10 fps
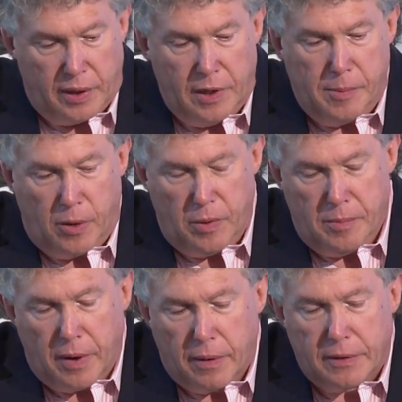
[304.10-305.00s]
going into my
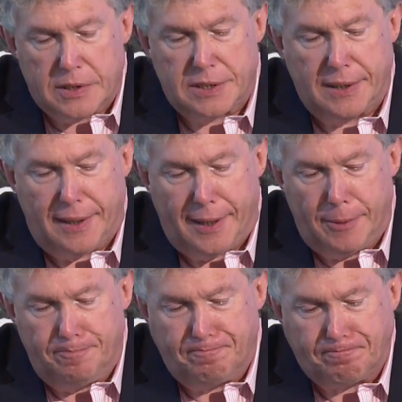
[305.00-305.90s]
remarks.
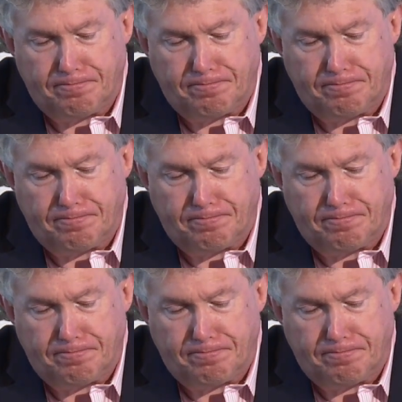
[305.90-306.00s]
A